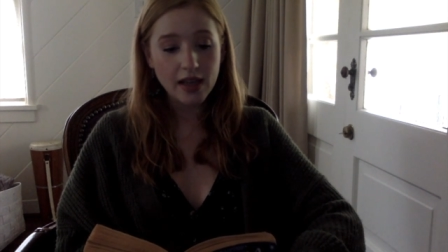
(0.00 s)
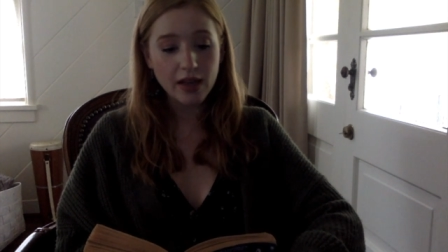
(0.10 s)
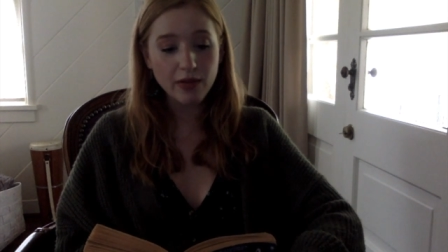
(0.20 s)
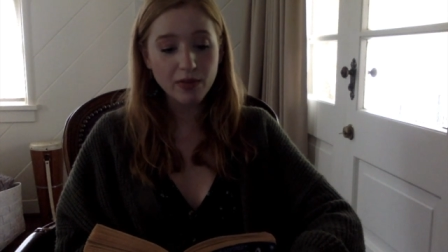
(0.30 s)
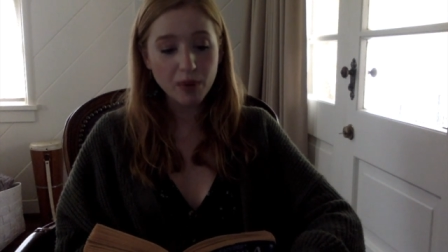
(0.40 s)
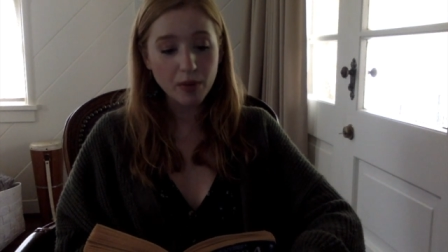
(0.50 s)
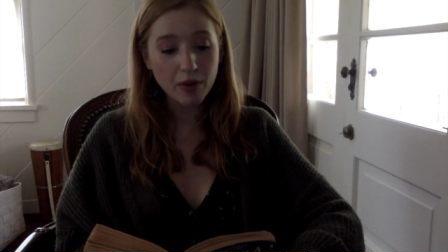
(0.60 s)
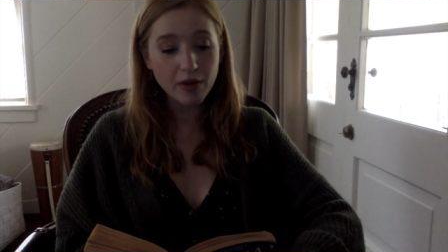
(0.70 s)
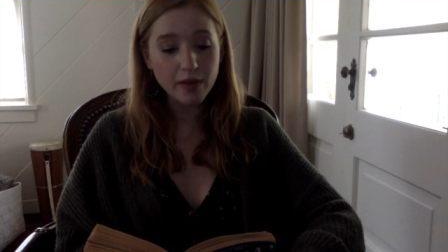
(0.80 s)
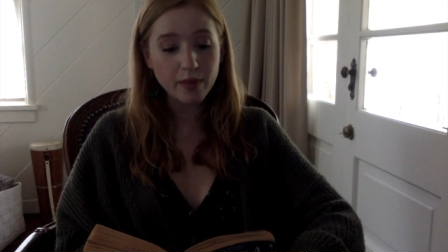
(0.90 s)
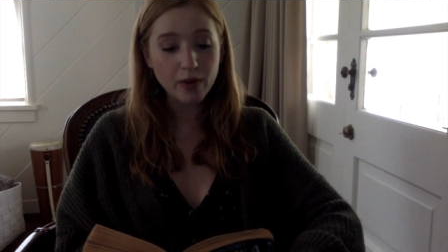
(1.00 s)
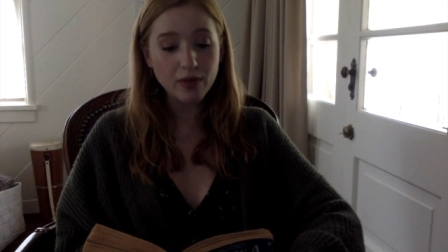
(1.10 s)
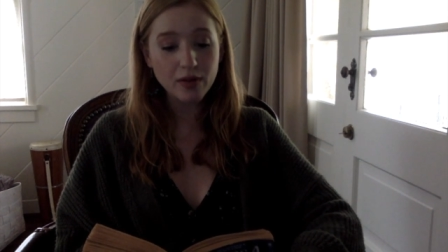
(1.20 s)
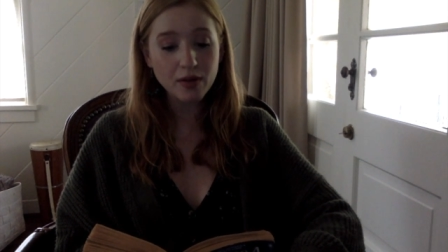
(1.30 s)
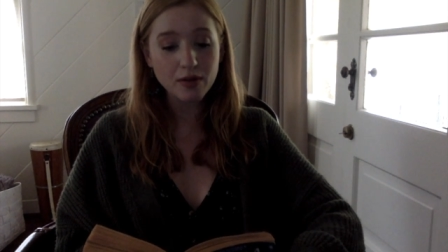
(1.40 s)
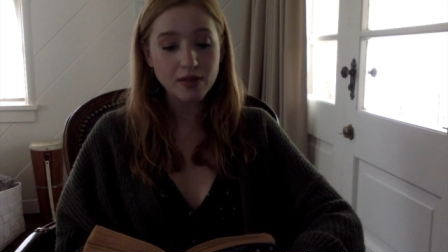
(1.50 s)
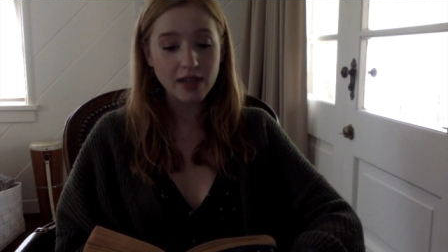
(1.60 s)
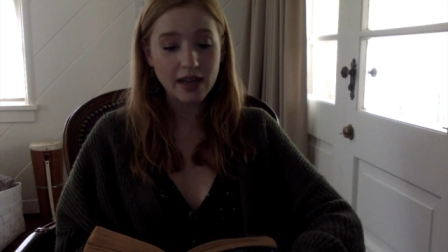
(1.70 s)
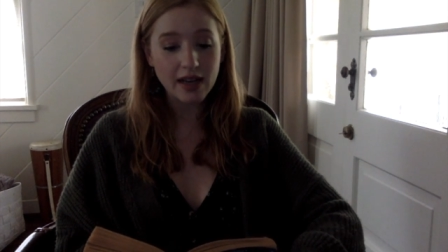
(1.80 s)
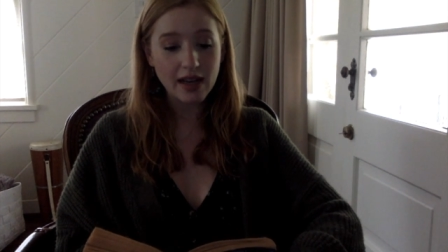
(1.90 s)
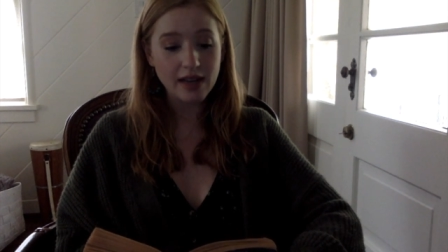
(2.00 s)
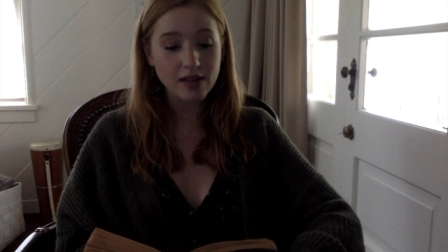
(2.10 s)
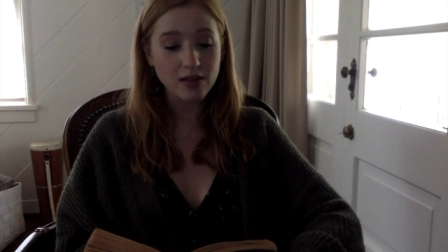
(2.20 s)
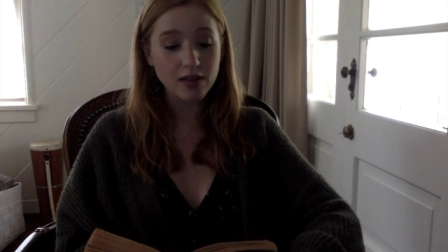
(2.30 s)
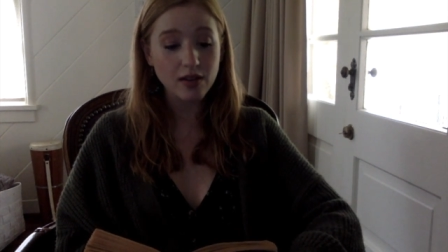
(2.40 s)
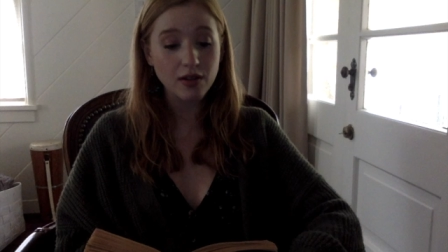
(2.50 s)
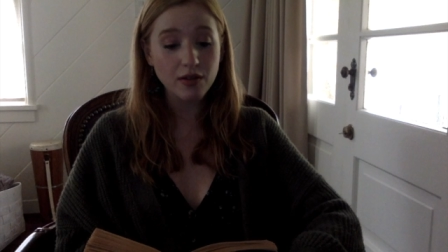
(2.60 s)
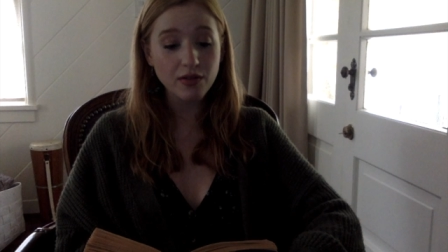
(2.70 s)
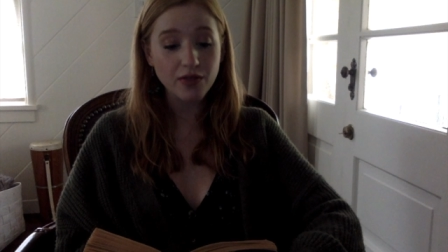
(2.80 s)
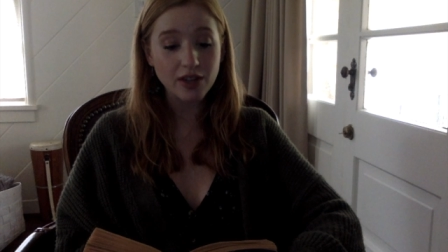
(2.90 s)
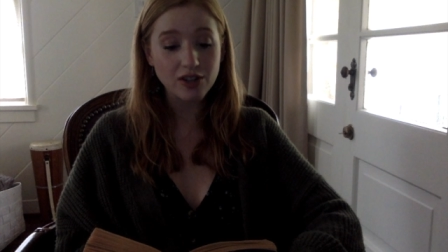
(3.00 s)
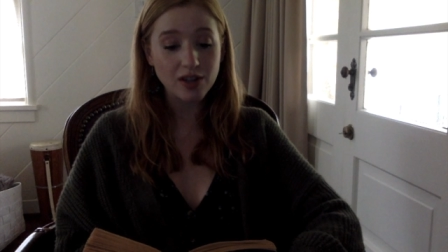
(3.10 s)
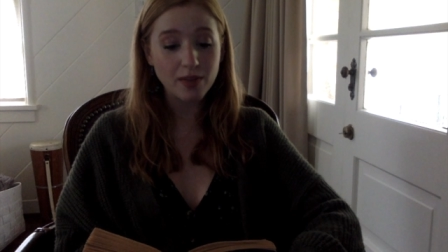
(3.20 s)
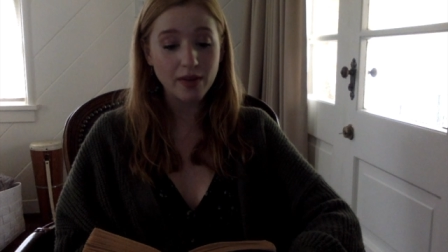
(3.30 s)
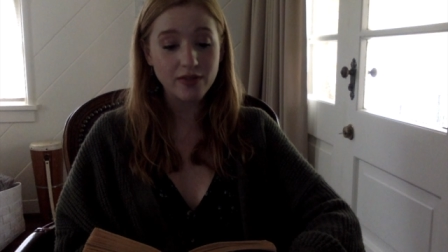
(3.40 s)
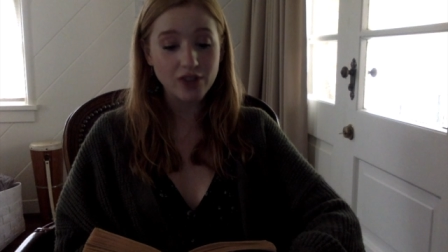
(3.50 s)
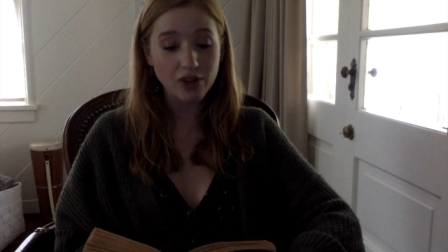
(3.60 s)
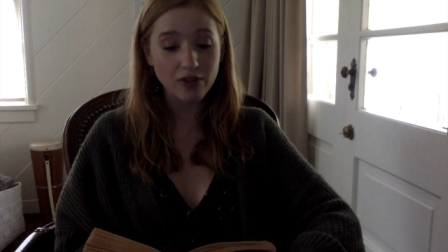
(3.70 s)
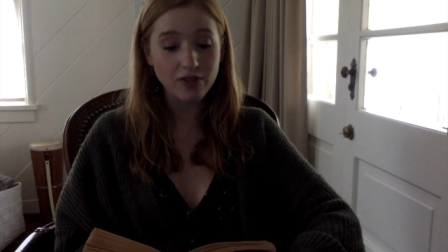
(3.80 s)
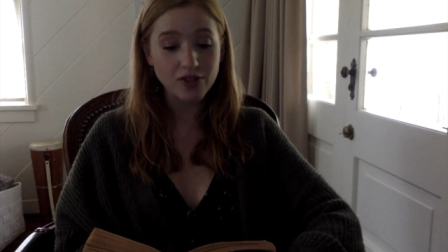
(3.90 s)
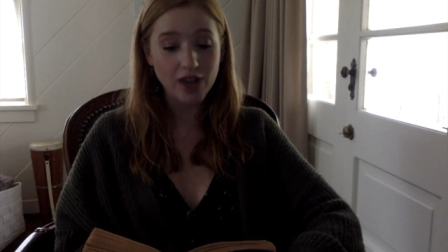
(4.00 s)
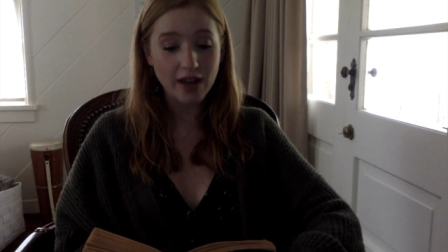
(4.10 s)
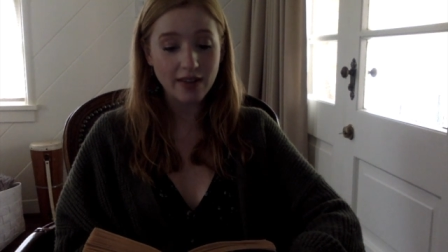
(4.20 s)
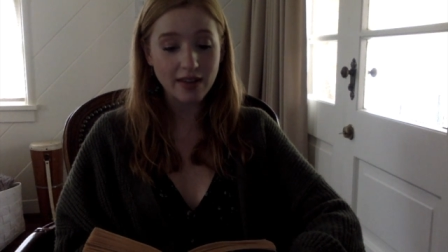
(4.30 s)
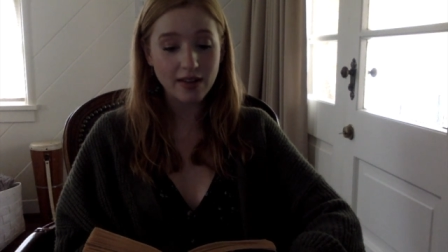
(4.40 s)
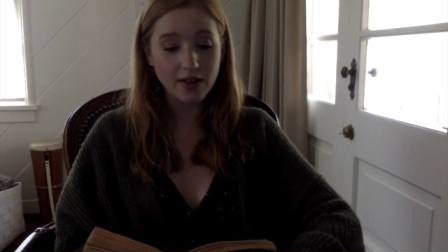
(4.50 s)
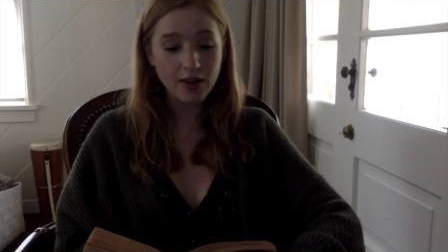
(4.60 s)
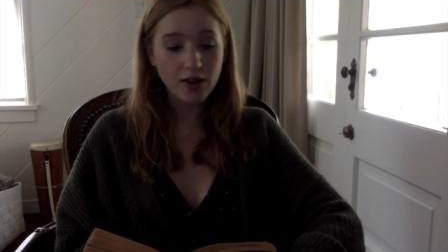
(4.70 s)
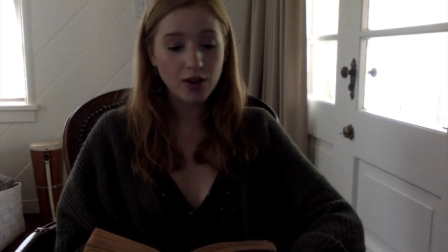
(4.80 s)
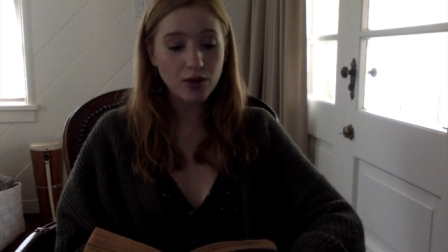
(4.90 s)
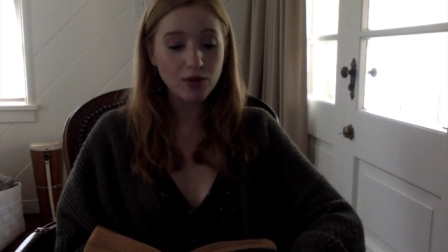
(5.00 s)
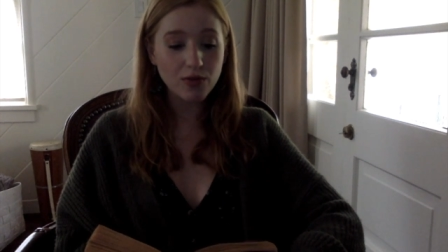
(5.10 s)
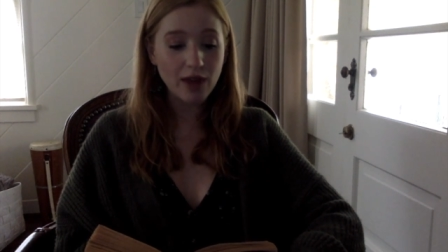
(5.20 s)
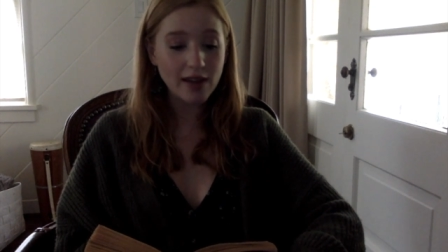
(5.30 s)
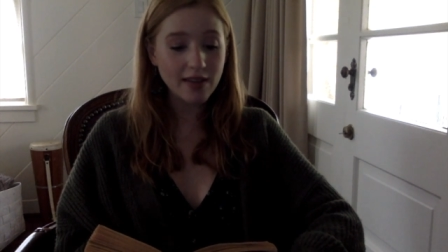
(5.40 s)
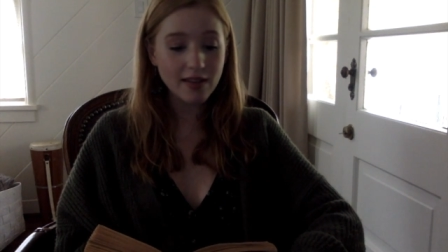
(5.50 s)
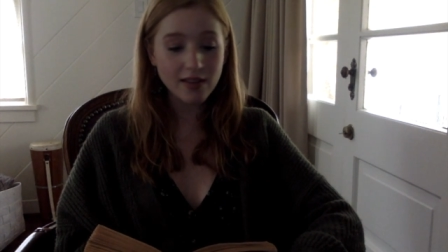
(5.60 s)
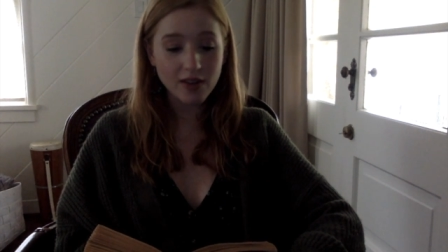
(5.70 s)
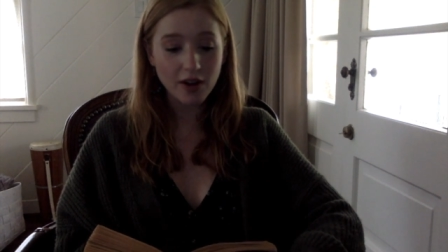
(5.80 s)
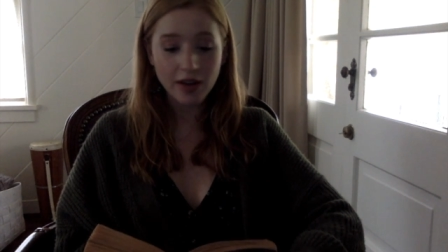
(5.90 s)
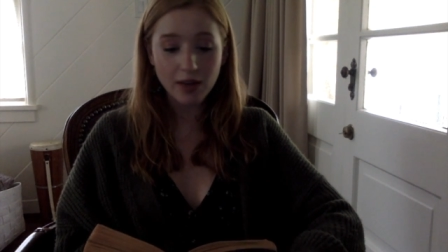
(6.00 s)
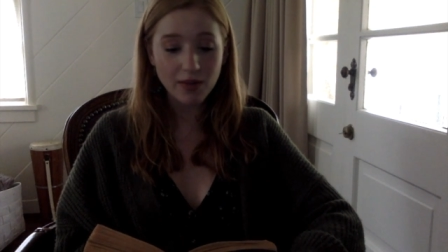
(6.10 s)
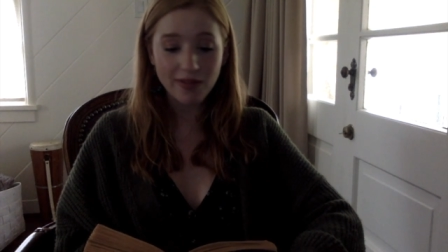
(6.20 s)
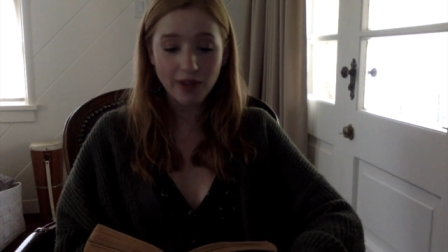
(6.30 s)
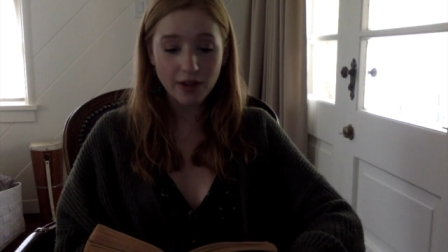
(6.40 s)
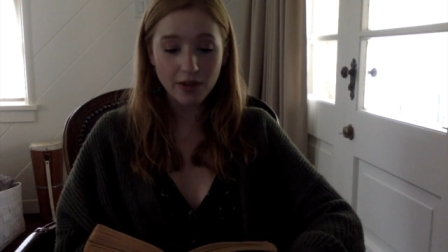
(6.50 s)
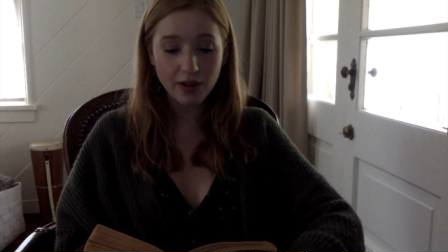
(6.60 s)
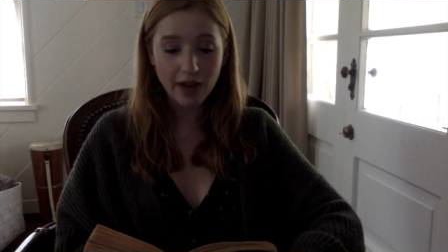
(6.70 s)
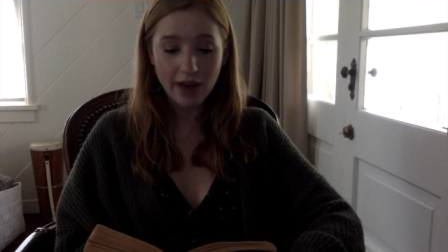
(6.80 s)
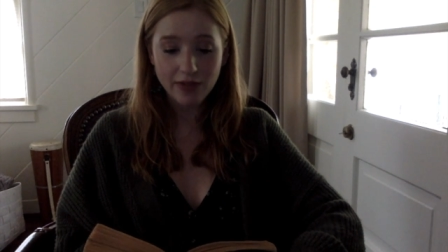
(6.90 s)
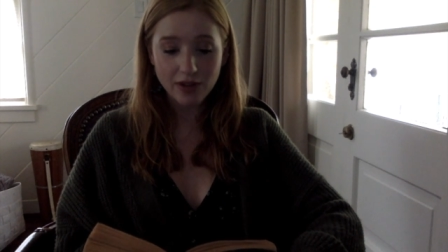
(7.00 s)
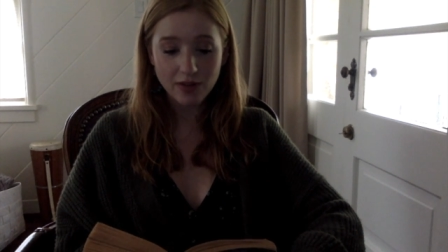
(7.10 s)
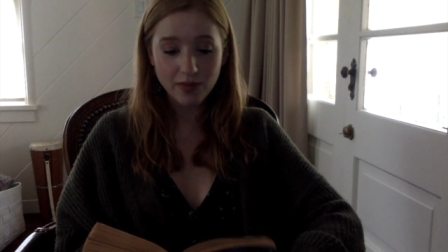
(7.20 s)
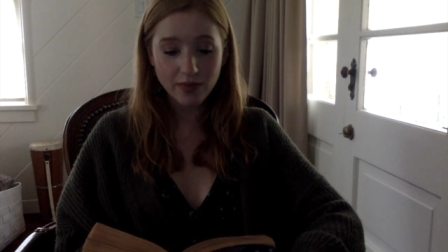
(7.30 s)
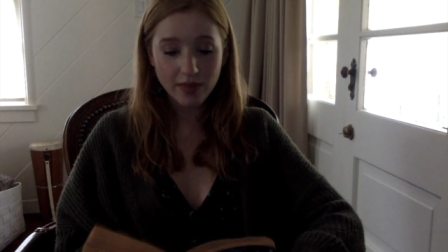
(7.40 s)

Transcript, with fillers: he was promoted both to lieutenant and to the close friendship of General Jackson, whose rising star he would follow thereafter.